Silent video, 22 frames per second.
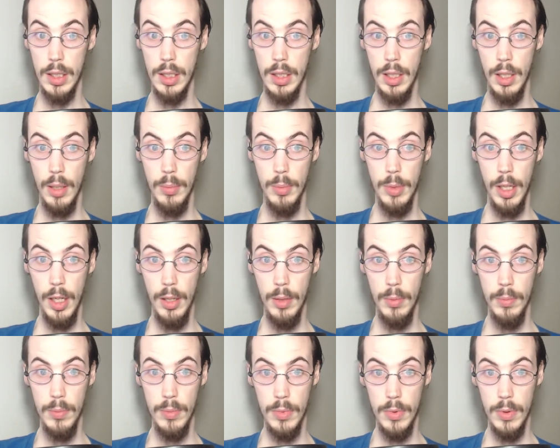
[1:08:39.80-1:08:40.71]
Coming at
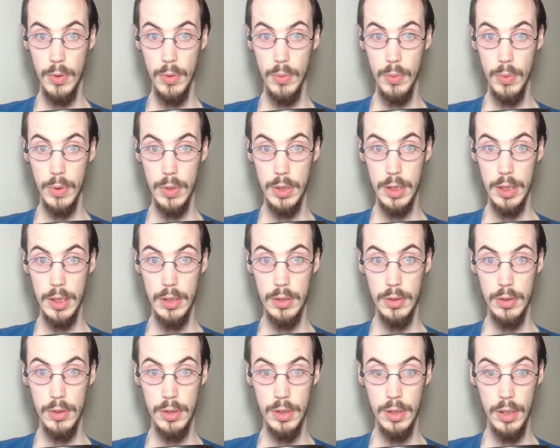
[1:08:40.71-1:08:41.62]
him with
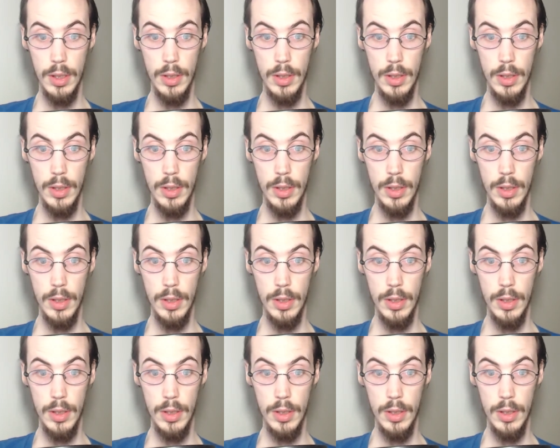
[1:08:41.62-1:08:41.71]
scissors.